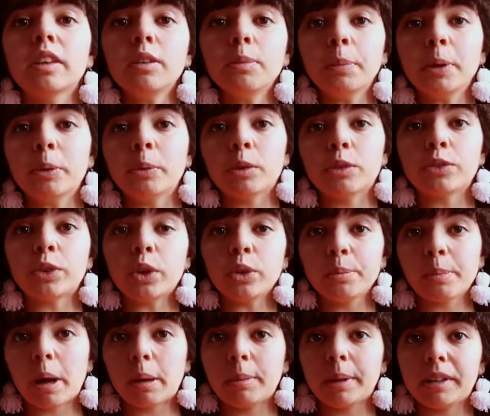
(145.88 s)
book was
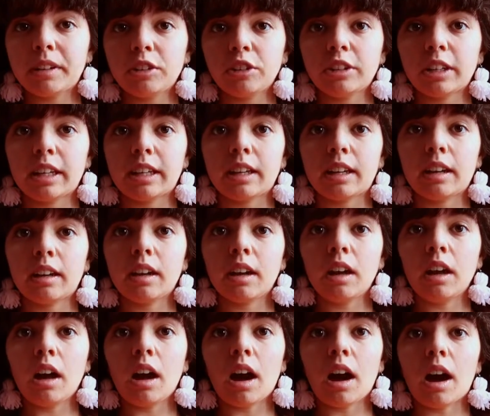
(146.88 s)
first published in
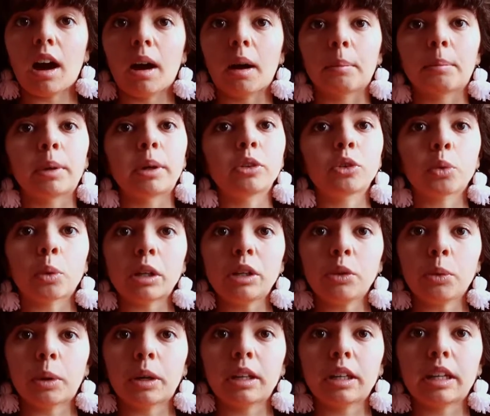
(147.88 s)

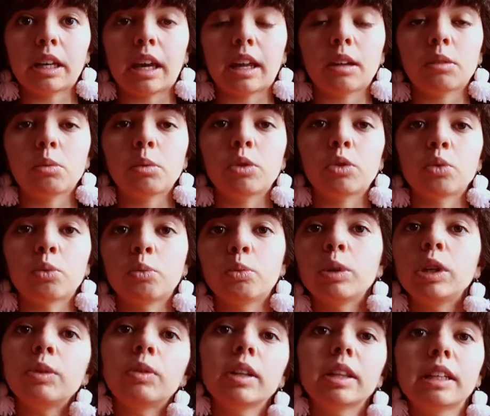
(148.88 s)
2020 and it was
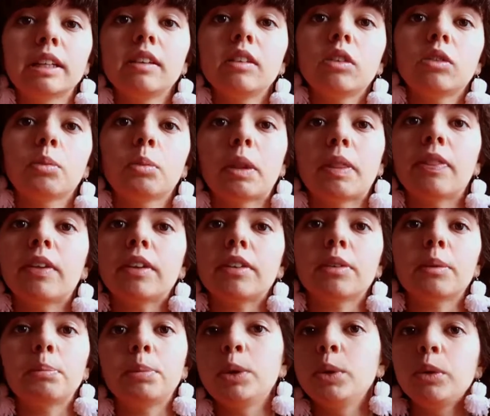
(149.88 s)
re-released with
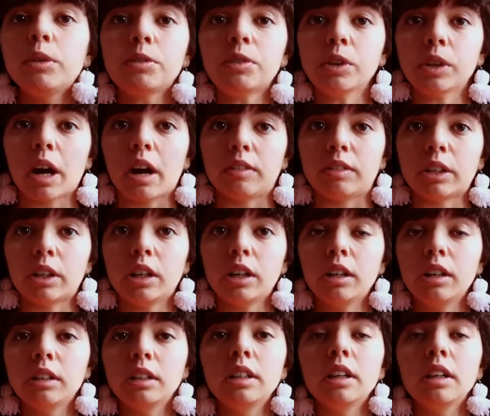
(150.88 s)
this beautiful cover